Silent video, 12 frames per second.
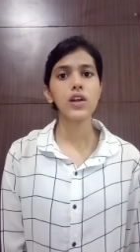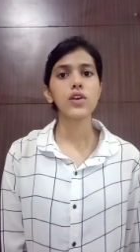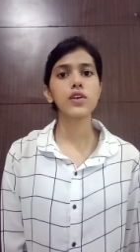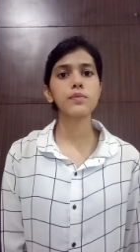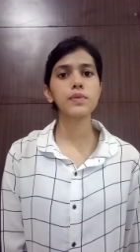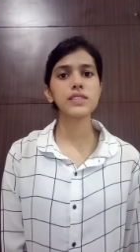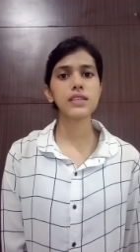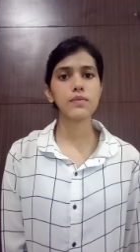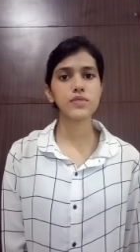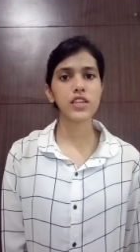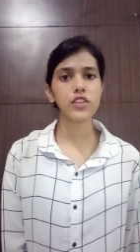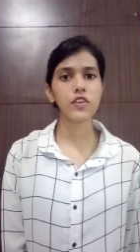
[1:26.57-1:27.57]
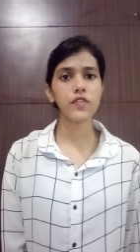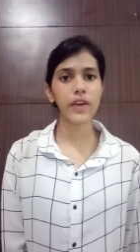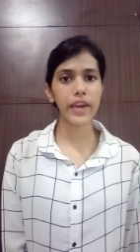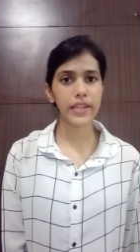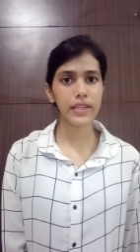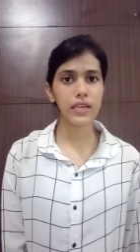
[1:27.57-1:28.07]
could be subject of
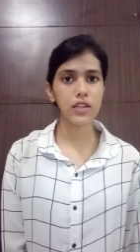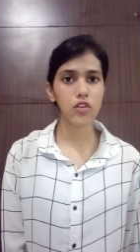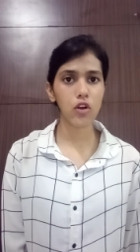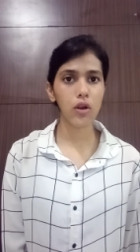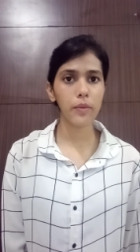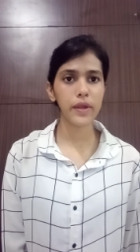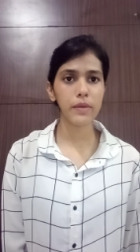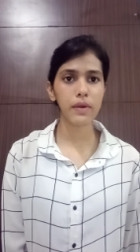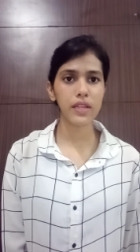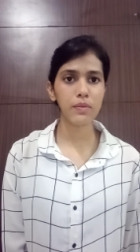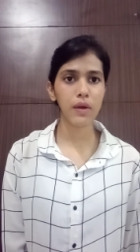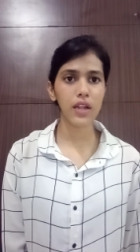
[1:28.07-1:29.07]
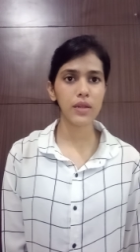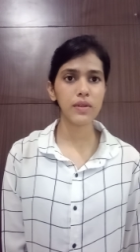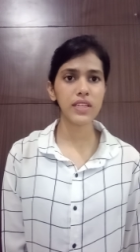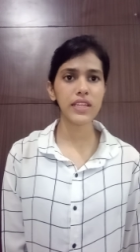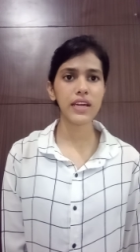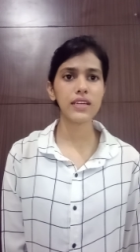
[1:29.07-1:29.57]
any law made by the
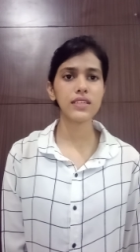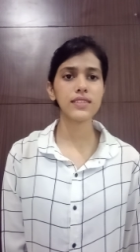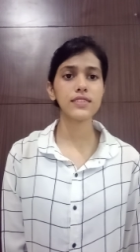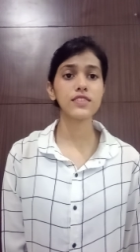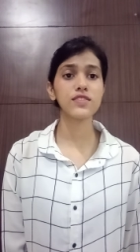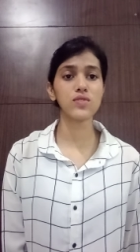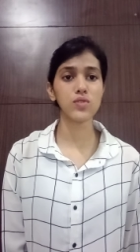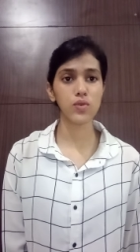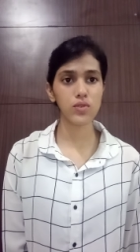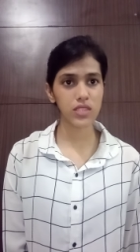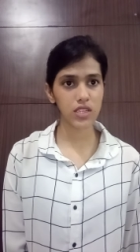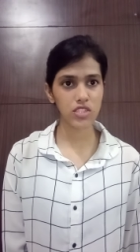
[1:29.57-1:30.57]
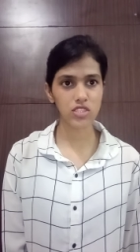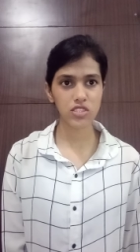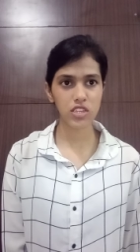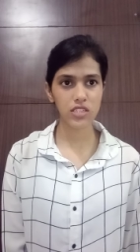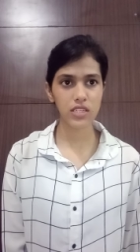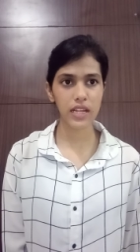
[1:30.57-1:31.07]
Parliament, there is no such
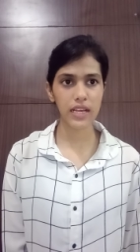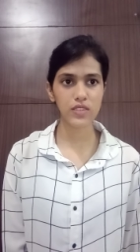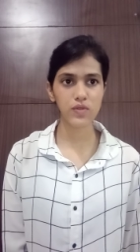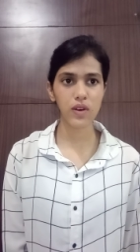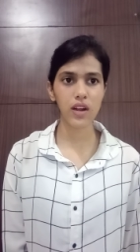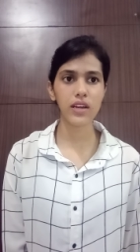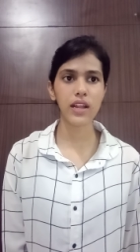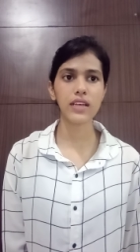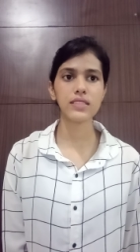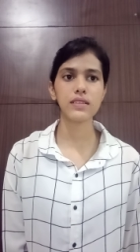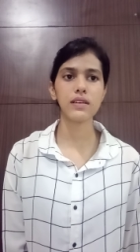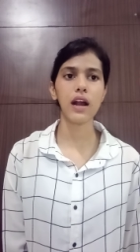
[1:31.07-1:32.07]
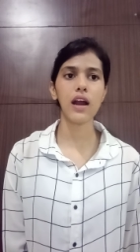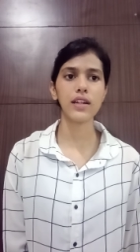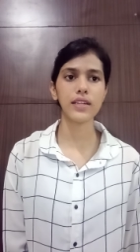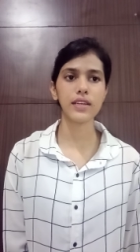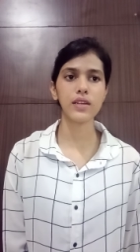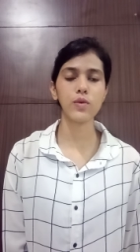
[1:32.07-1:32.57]
restriction as far as
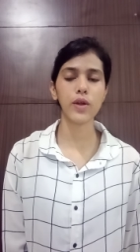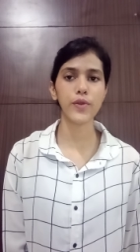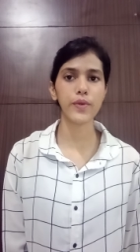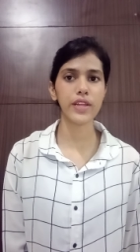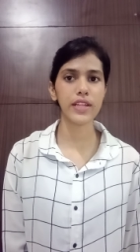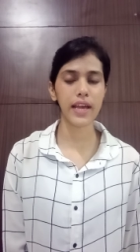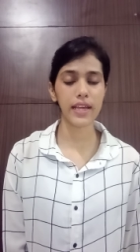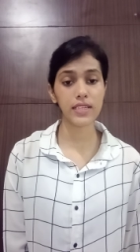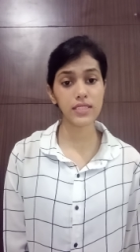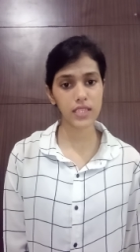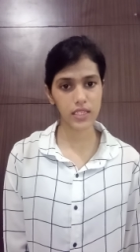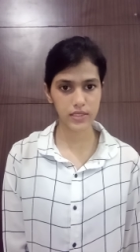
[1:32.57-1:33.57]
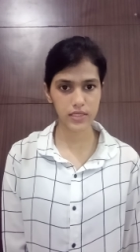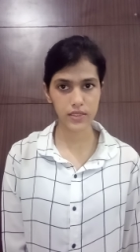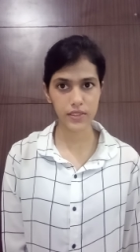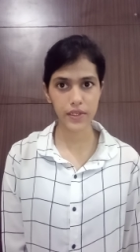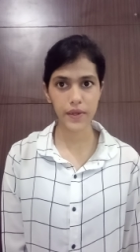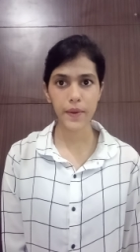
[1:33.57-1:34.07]
Article 129 is
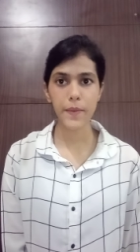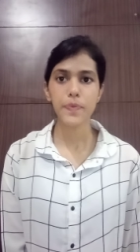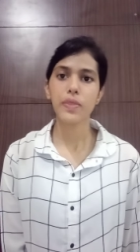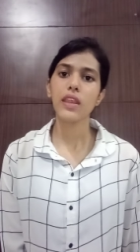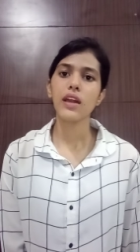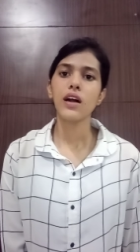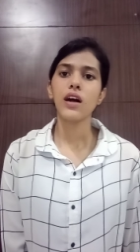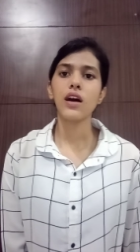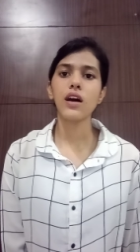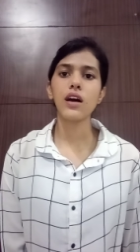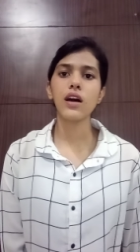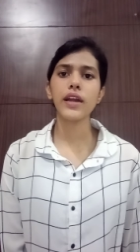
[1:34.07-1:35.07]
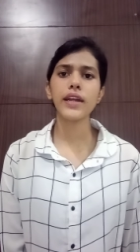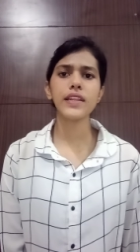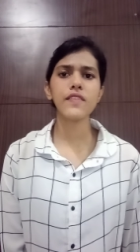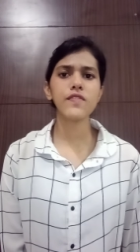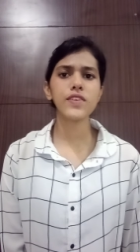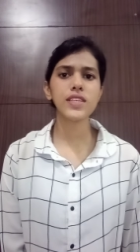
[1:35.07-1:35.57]
concerned. It
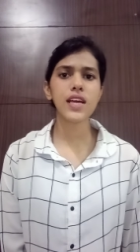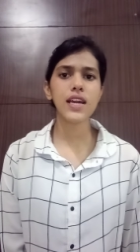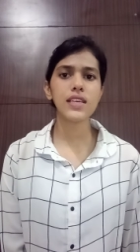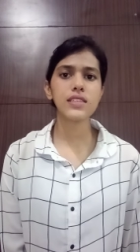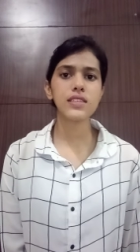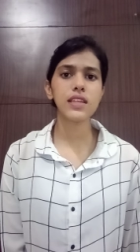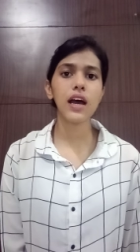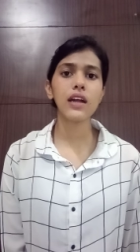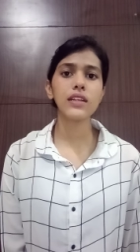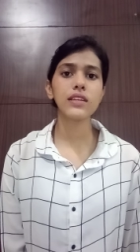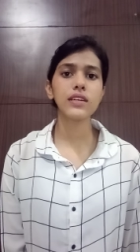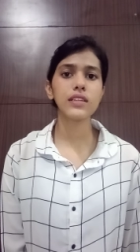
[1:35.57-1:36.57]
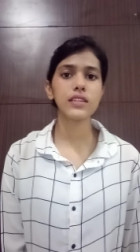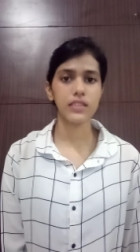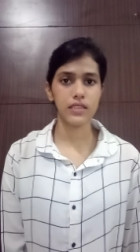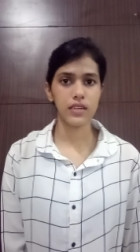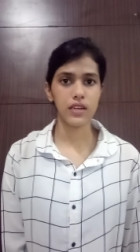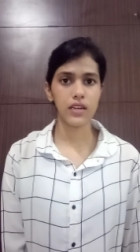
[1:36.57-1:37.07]
emphasized that the
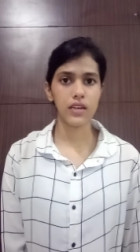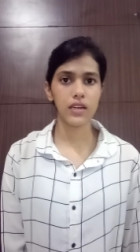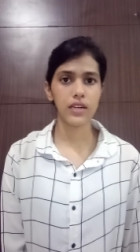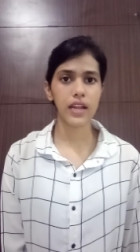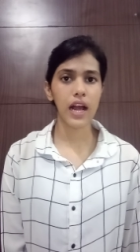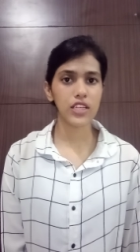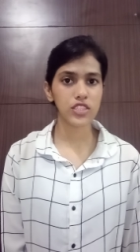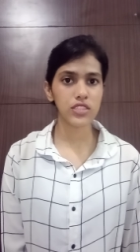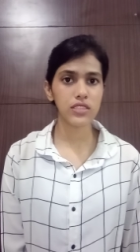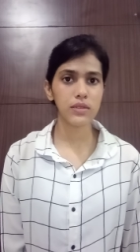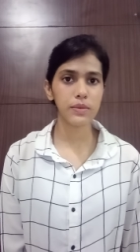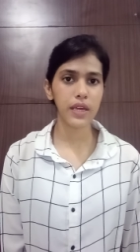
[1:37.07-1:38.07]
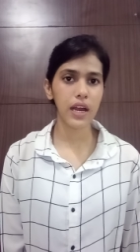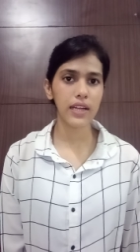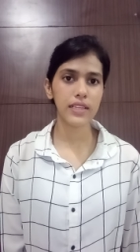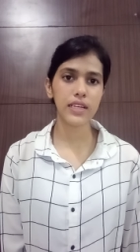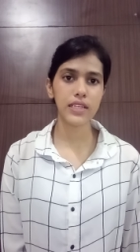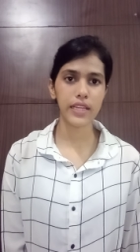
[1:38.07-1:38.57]
rationale
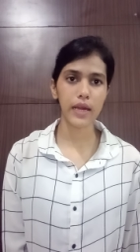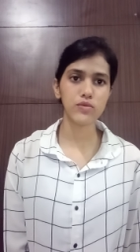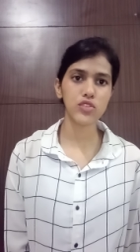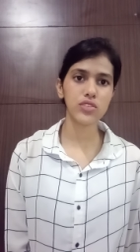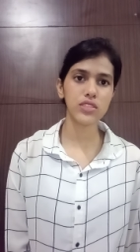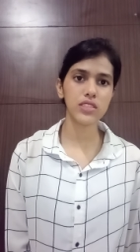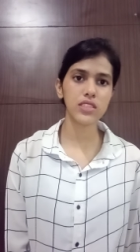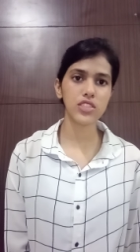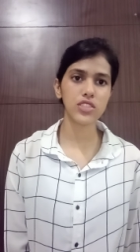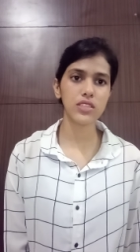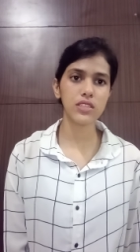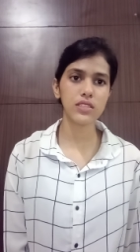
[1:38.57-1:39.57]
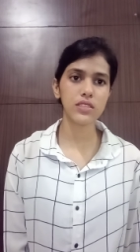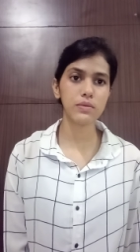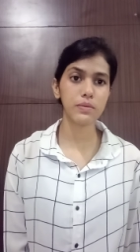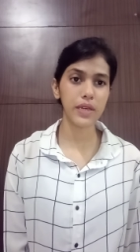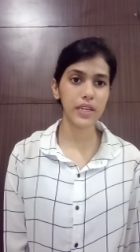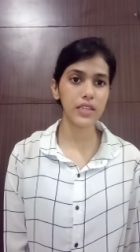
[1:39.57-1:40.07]
behind the contempt jurisdiction is
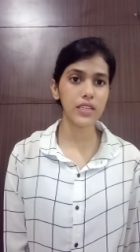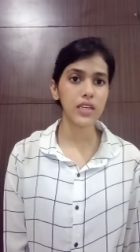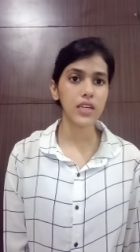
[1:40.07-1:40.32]
maintained